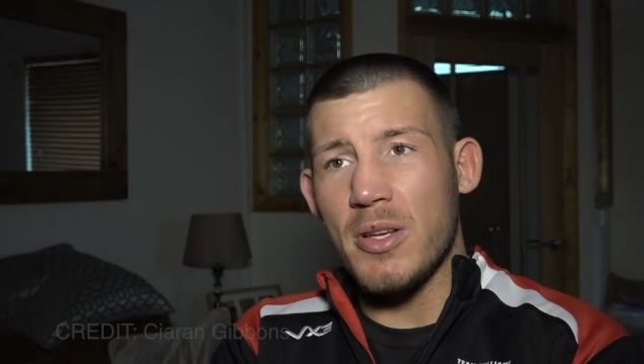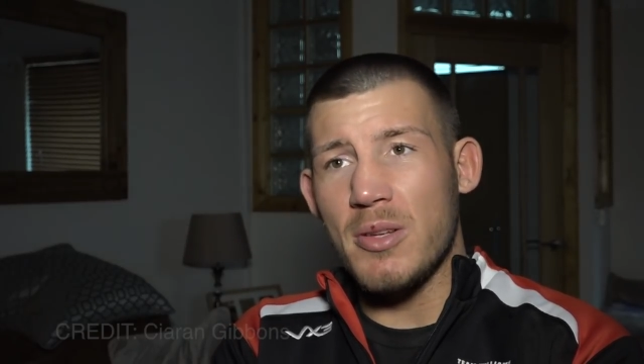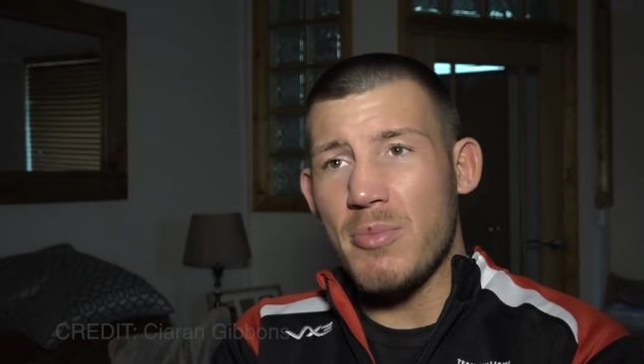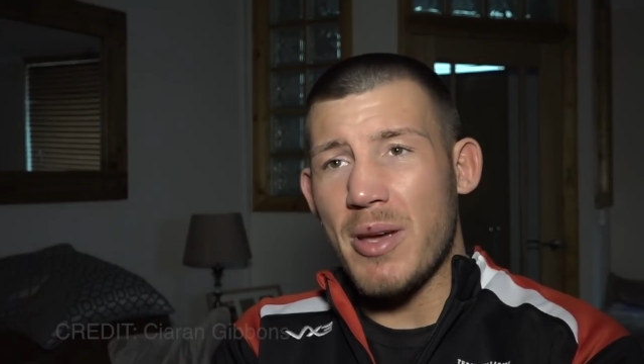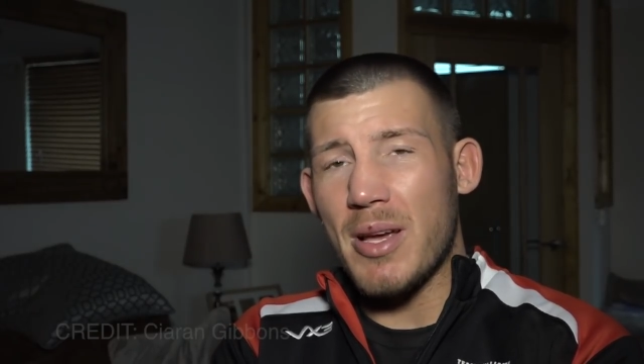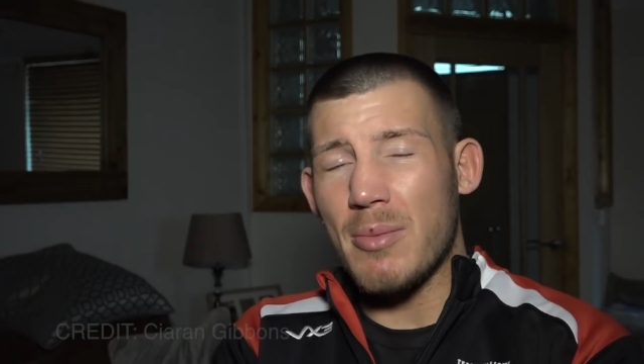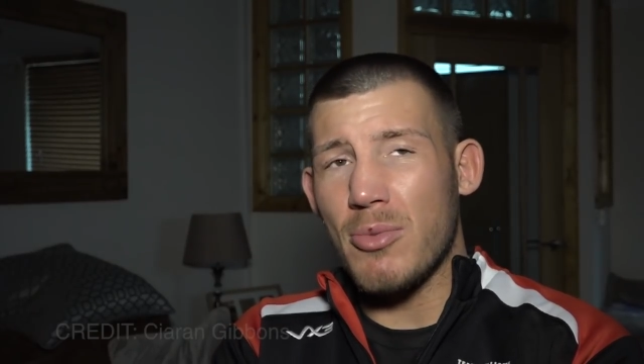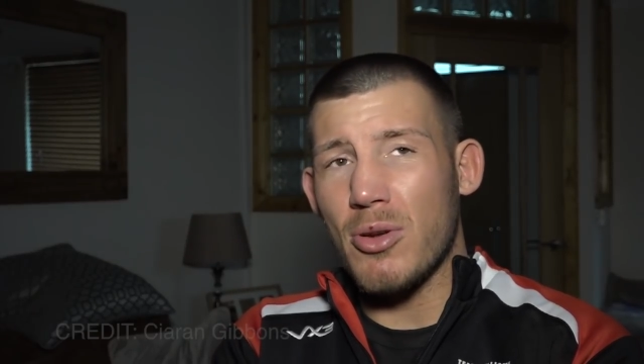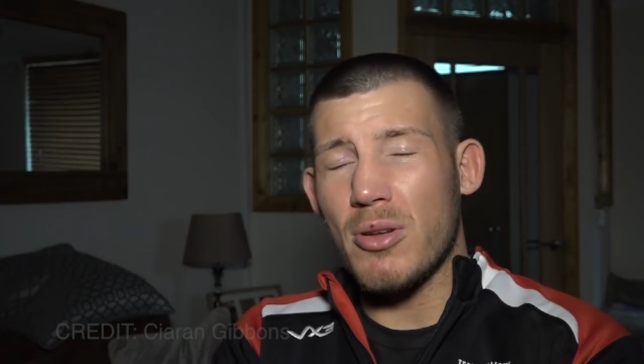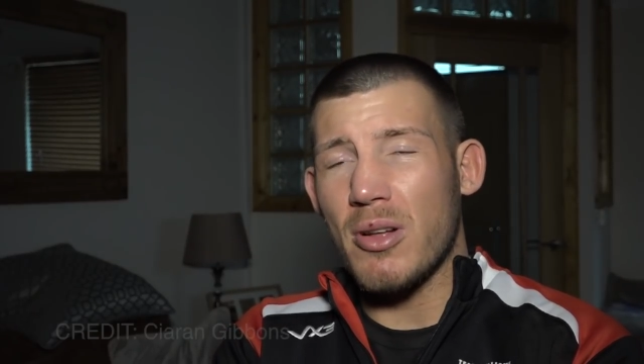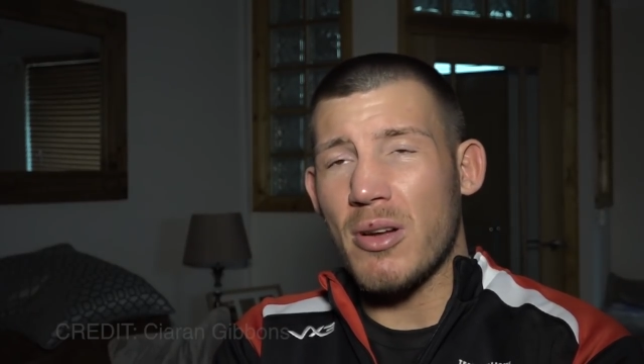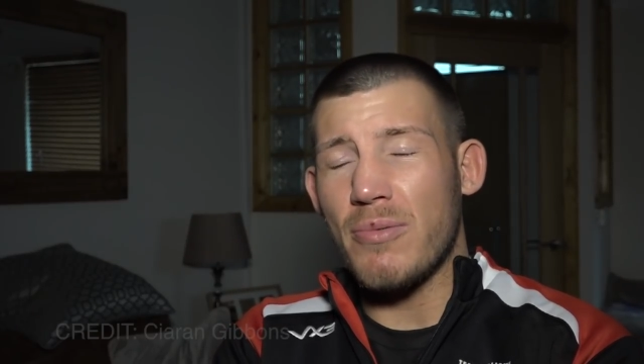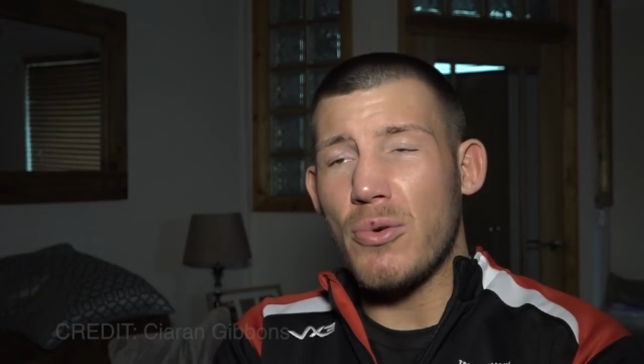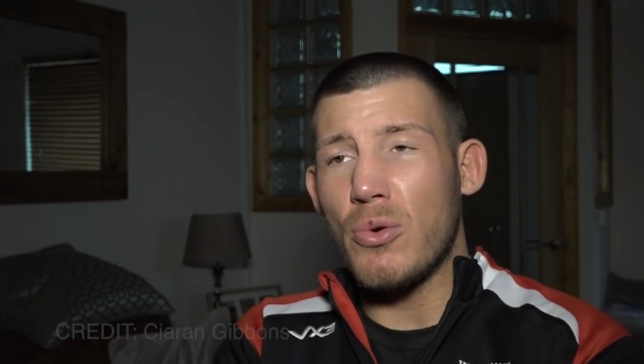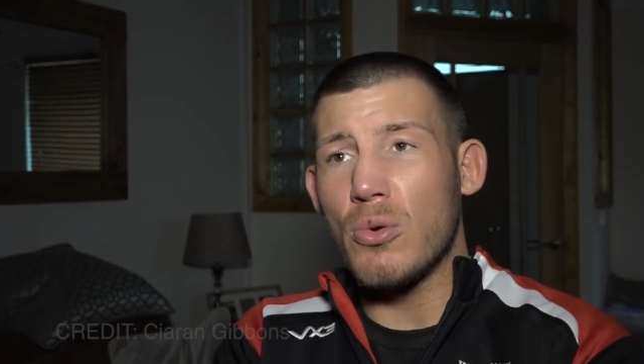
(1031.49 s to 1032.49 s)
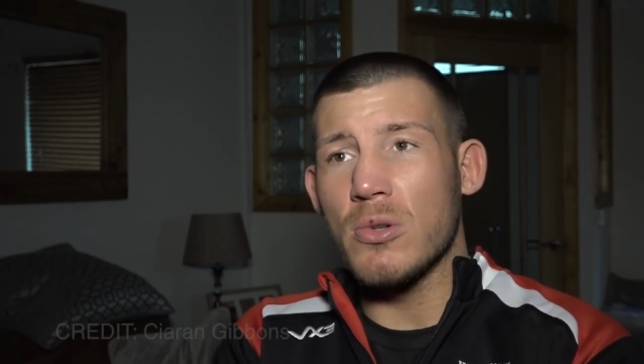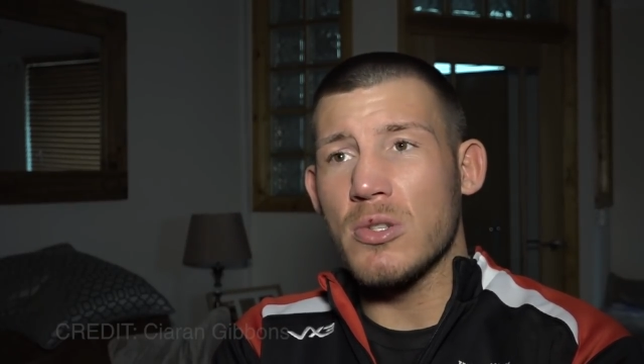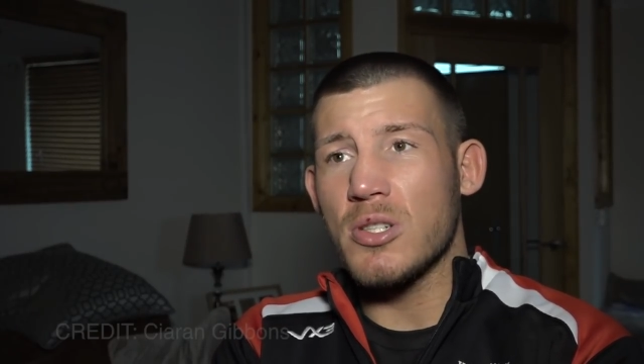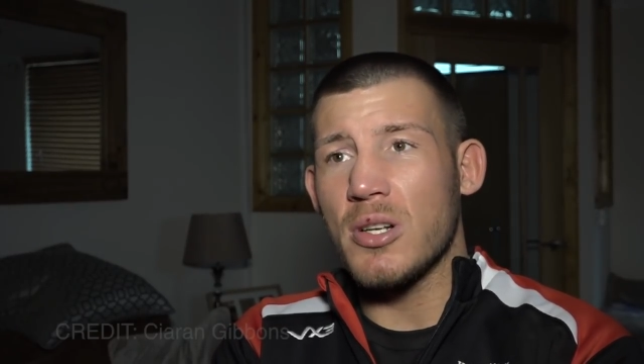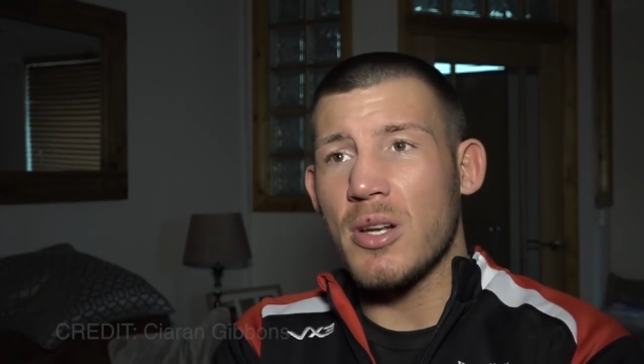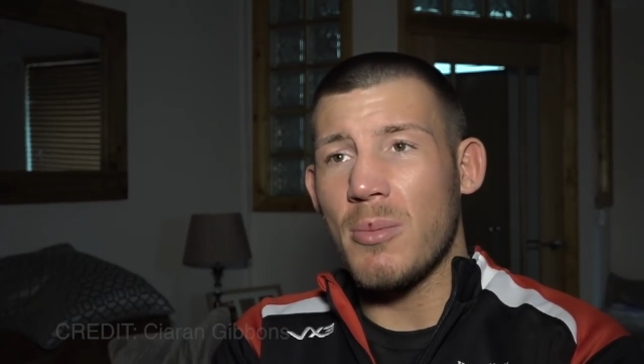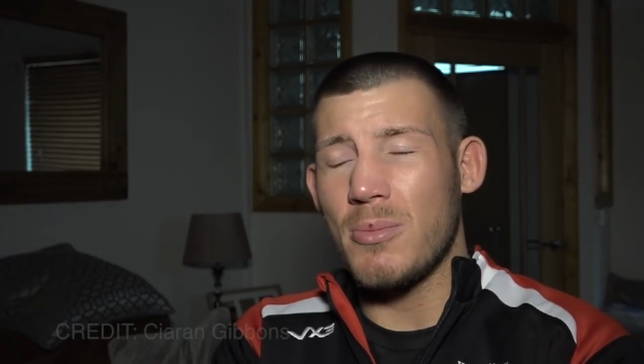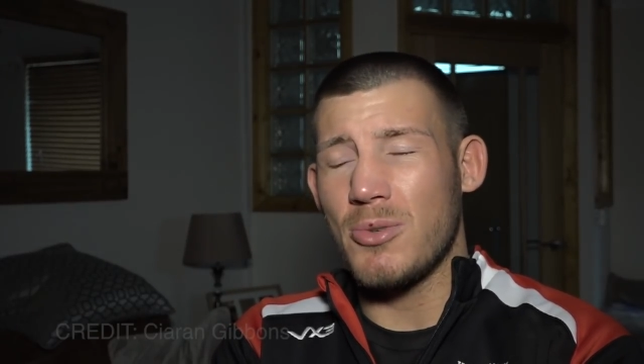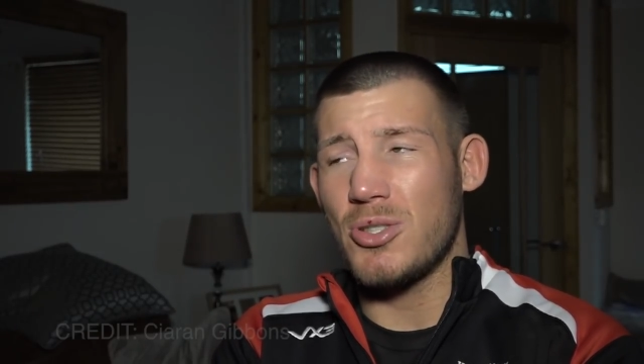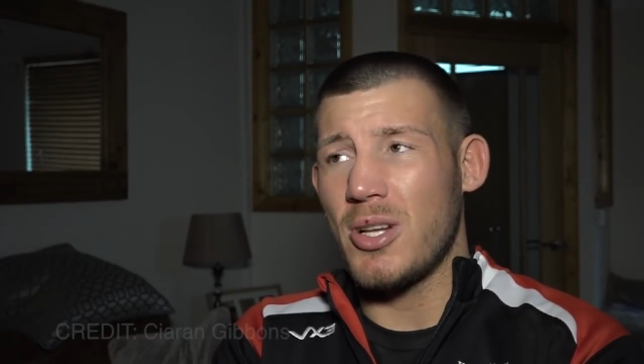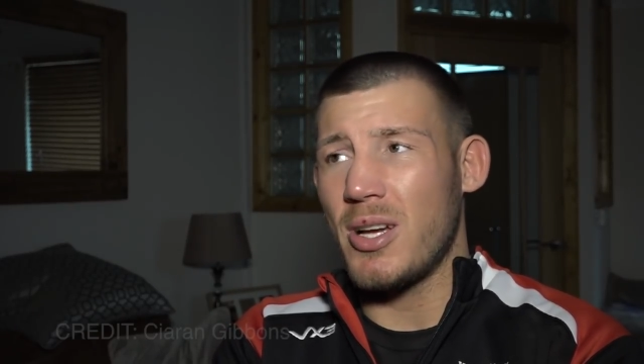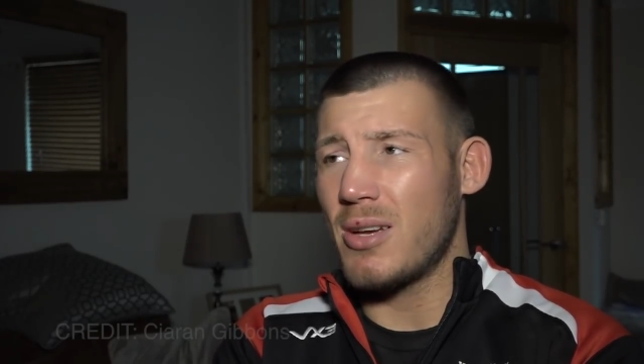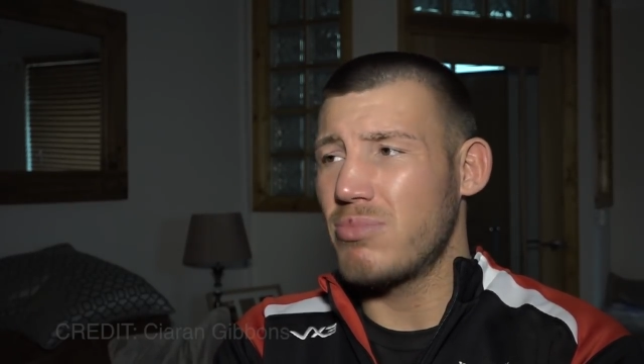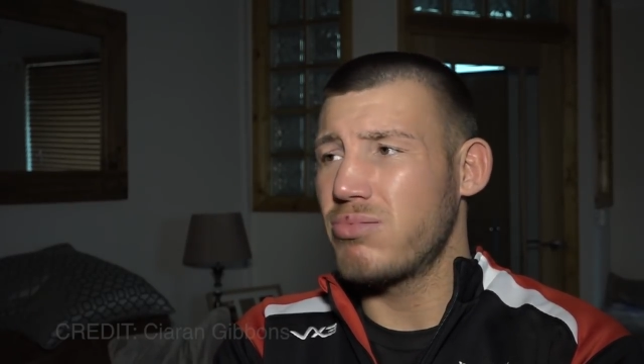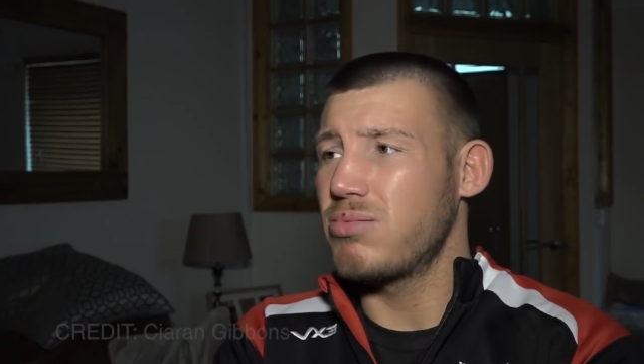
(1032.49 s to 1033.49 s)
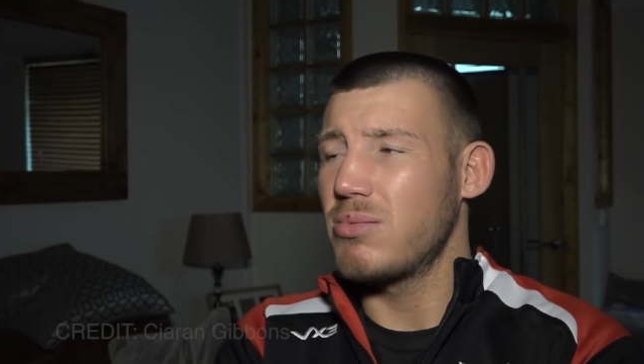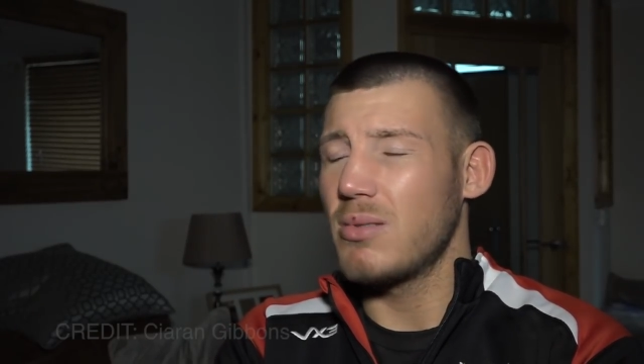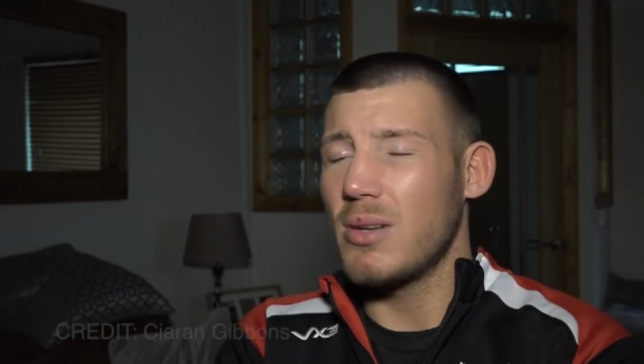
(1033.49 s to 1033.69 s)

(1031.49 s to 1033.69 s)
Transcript: he's making them look like fools, and I'm just like,